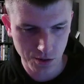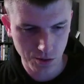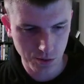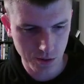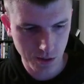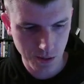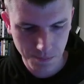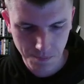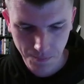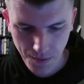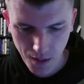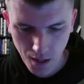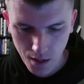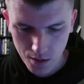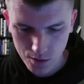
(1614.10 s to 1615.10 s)
used it.
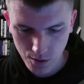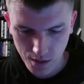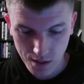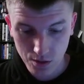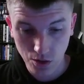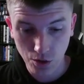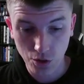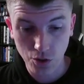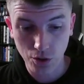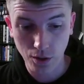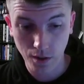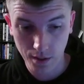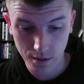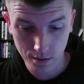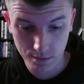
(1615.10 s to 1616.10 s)
So that's
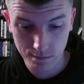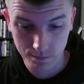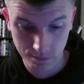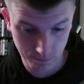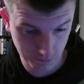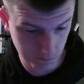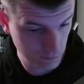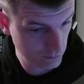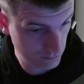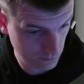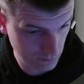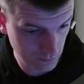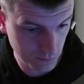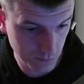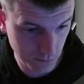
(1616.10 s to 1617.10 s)
good.
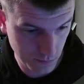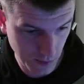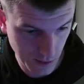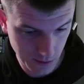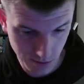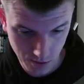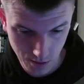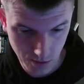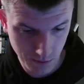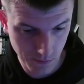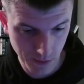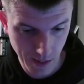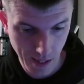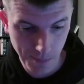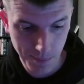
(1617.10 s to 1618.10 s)
That's good.
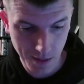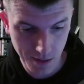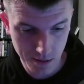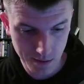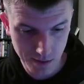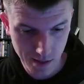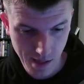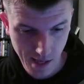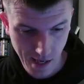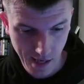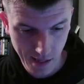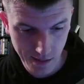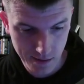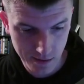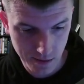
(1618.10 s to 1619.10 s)
That means
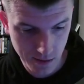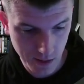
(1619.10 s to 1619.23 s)
that